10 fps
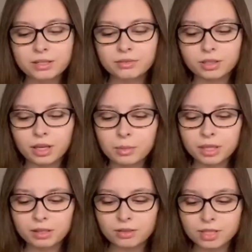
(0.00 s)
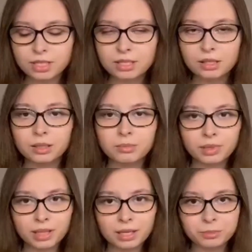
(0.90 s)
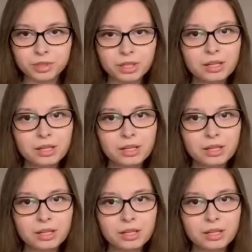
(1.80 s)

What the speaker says: at the capital of Sicily, Palermo.